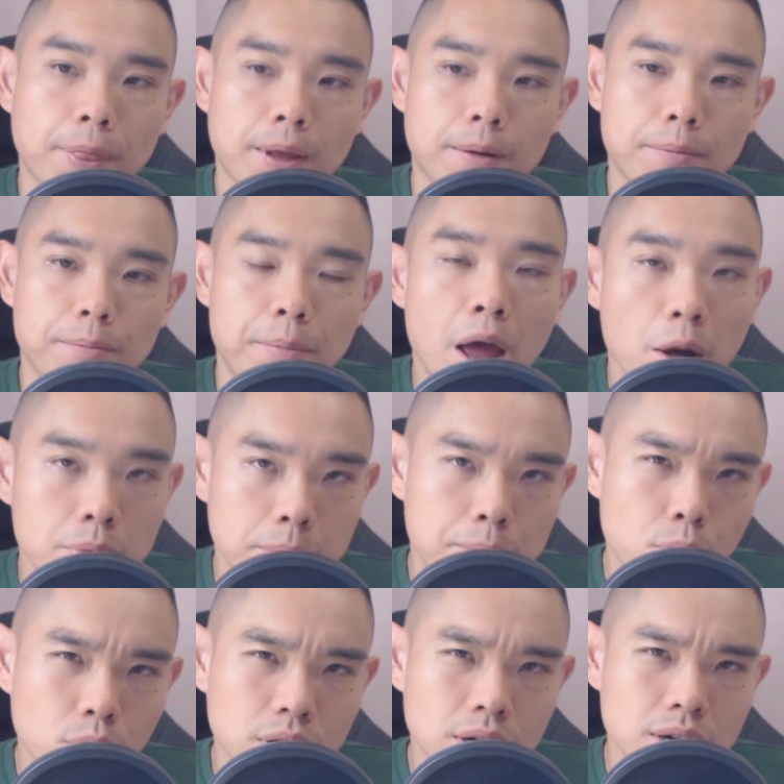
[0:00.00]
help the
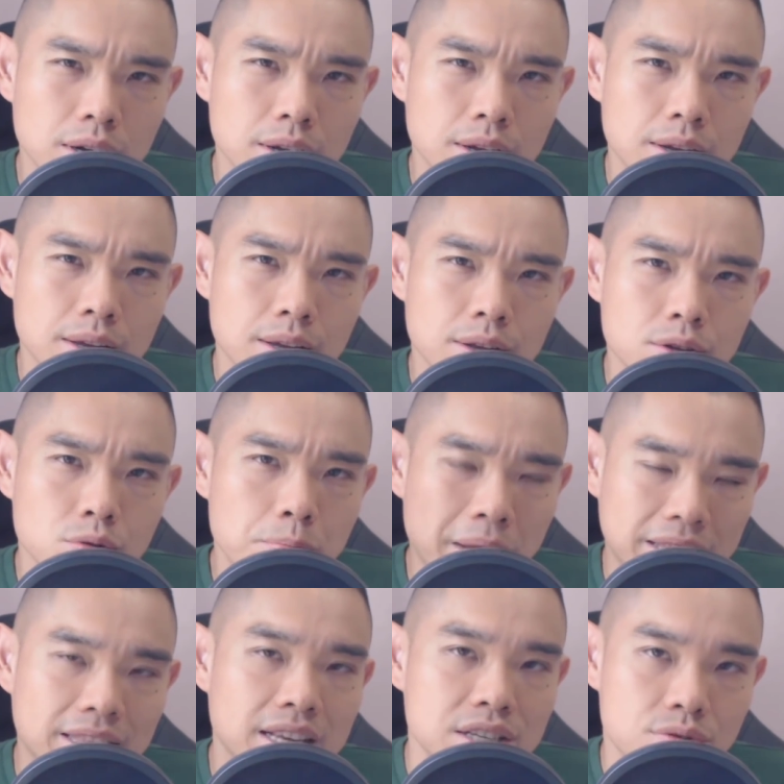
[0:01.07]
broker to make
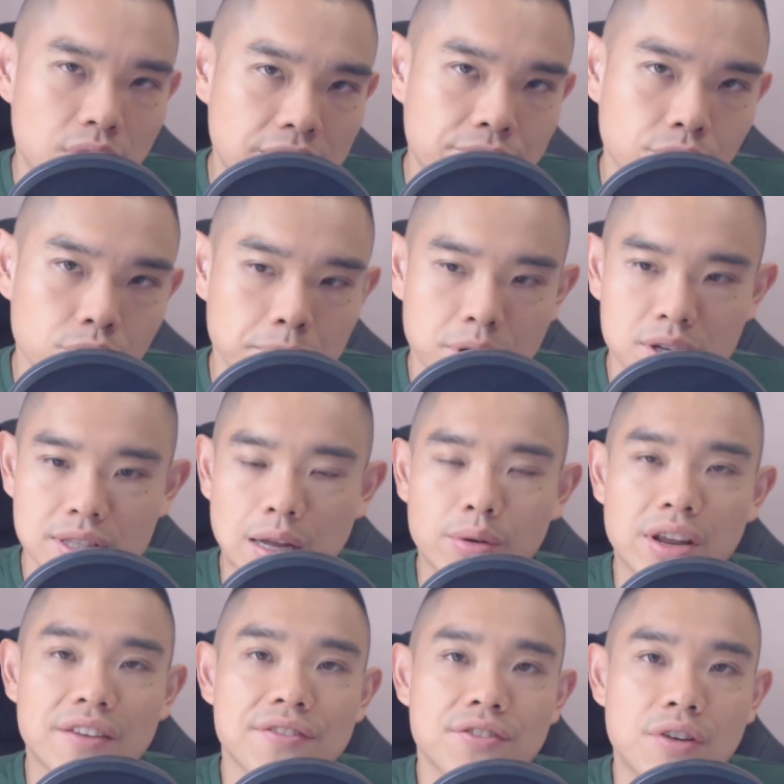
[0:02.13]
things right for you because now they
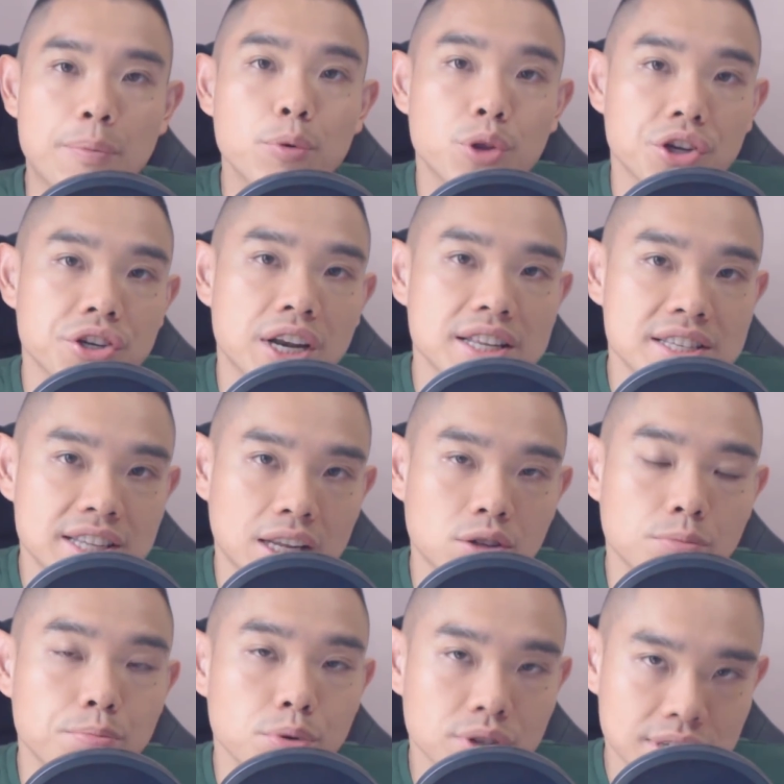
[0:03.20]
have reputation at stake to
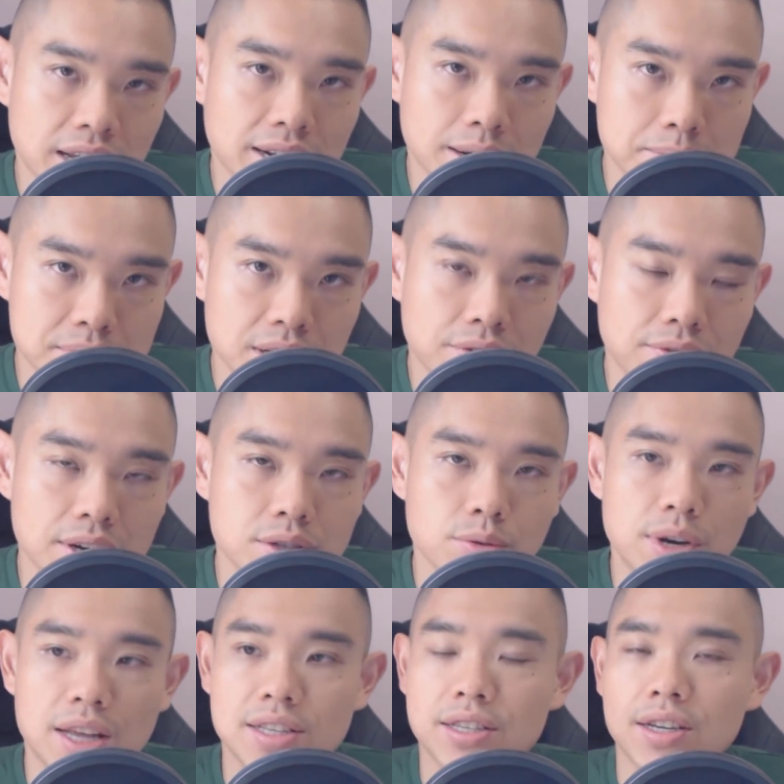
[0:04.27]
protect themselves, right? So
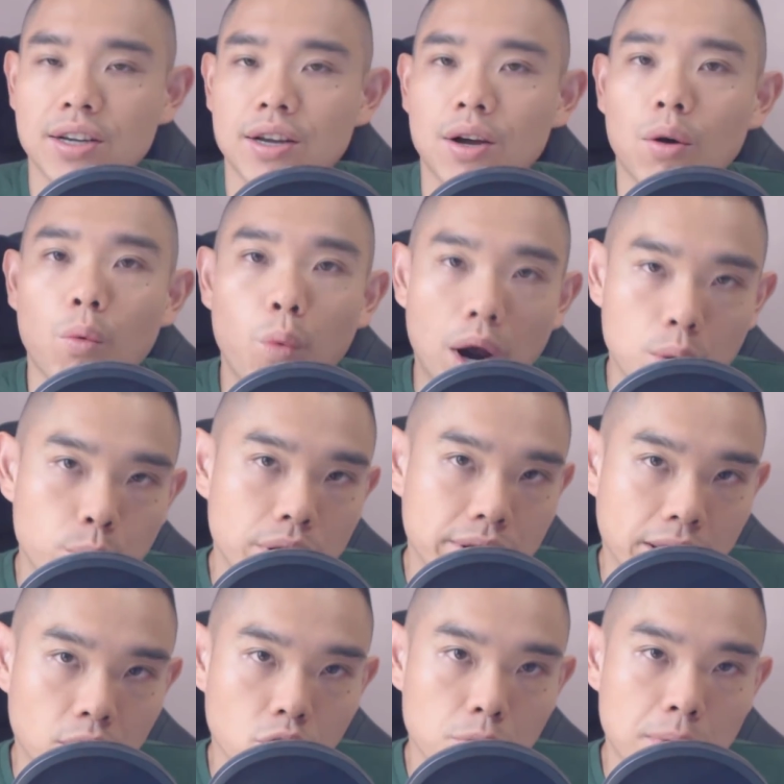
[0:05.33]
that's one way you can
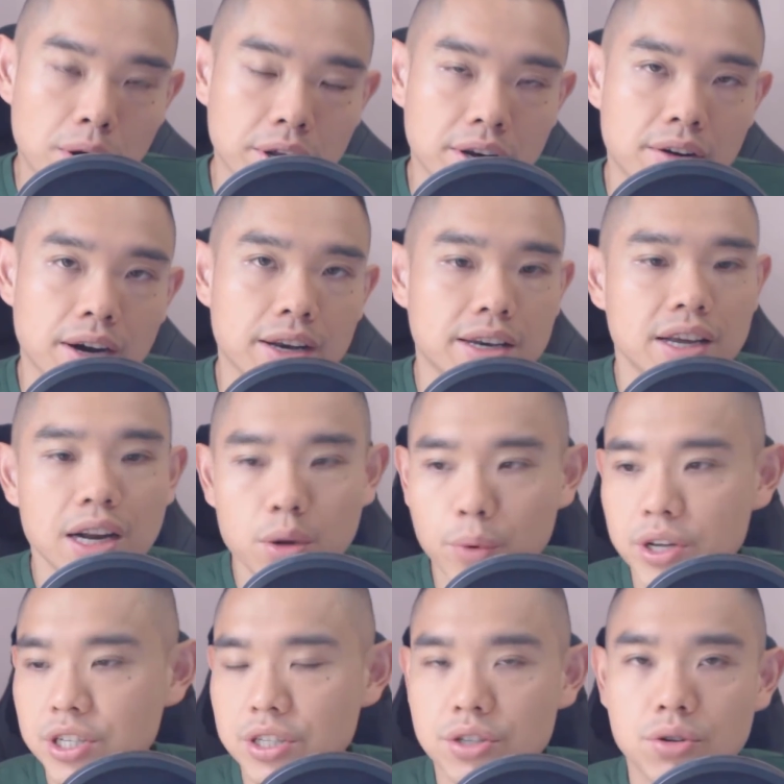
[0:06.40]
go about it, right? The other way is
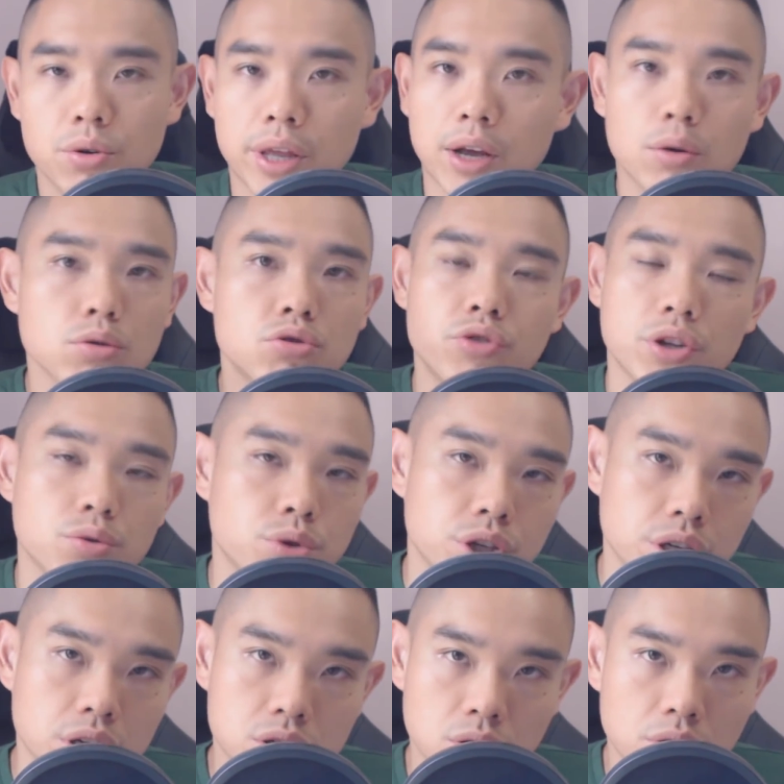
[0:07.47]
just, can go straight to the
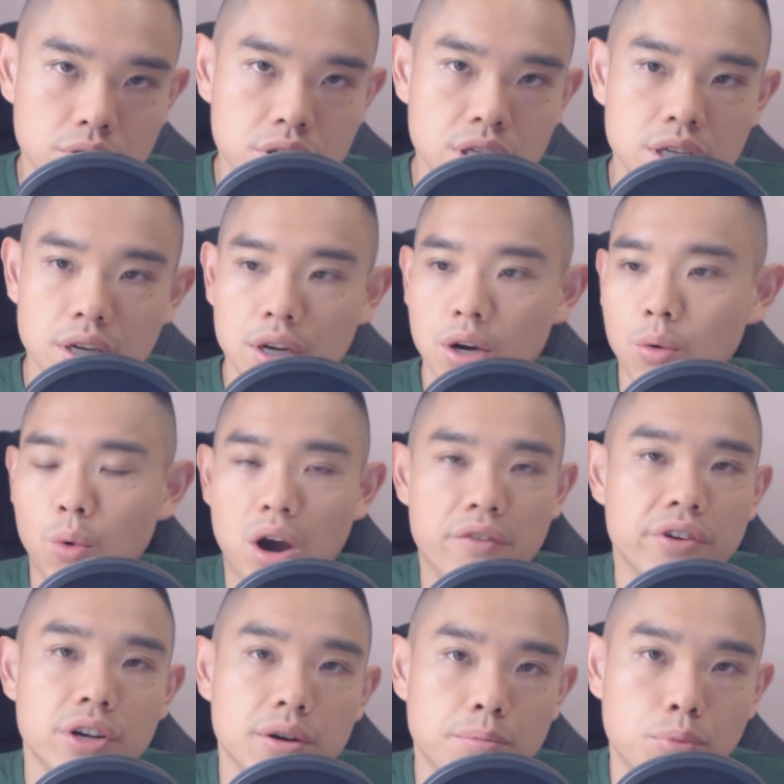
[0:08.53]
authority, wherever
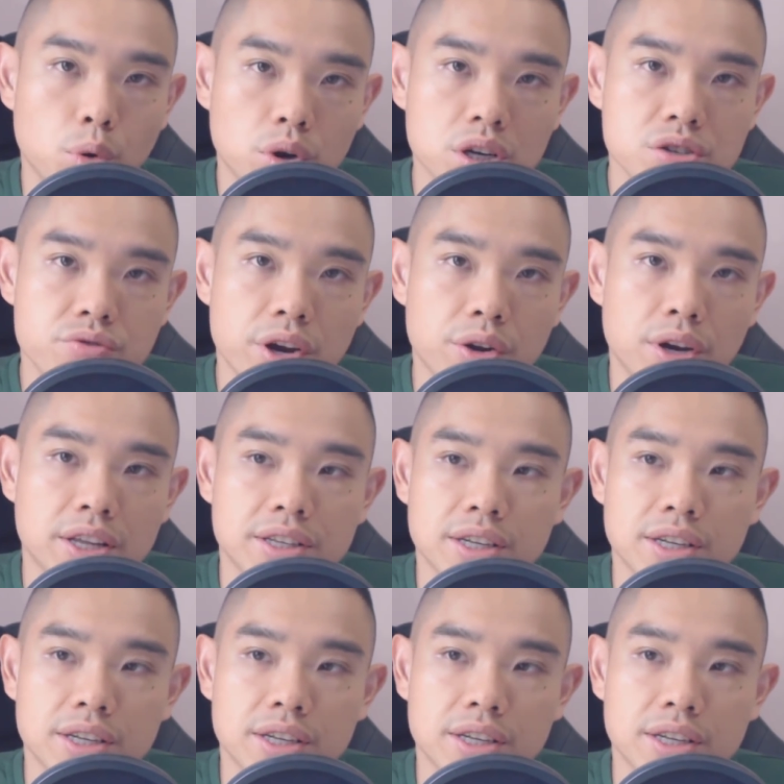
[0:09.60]
the broker is regulated, like